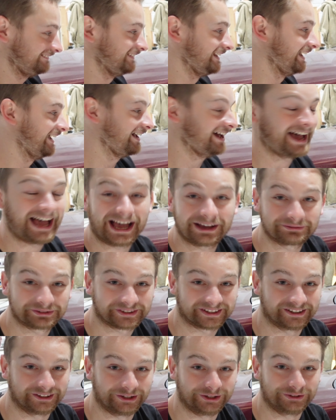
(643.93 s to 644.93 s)
yeah,
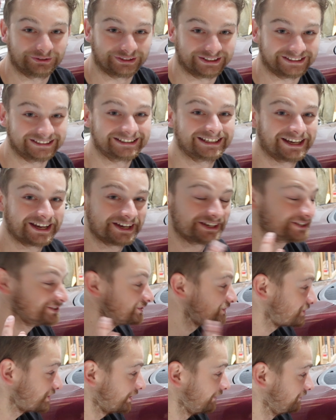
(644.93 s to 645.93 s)
absolutely
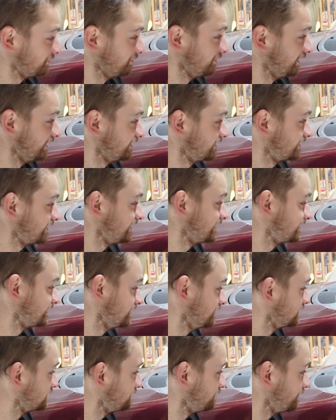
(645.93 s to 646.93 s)
chuffed with this. This
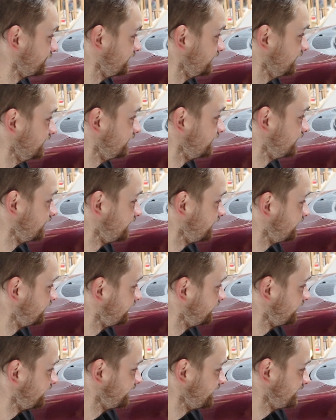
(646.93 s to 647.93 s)
looks brilliant.
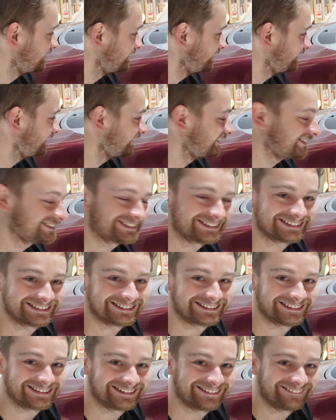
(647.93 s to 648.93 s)
Oh,
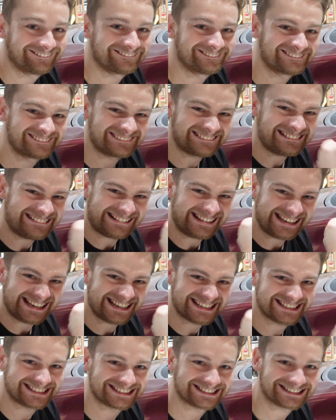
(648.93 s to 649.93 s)

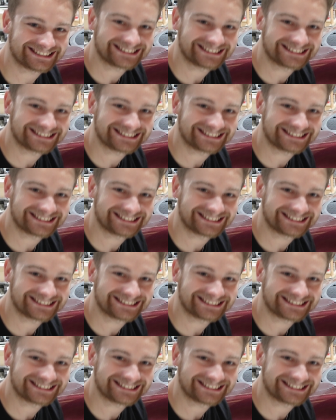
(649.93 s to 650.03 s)
yes.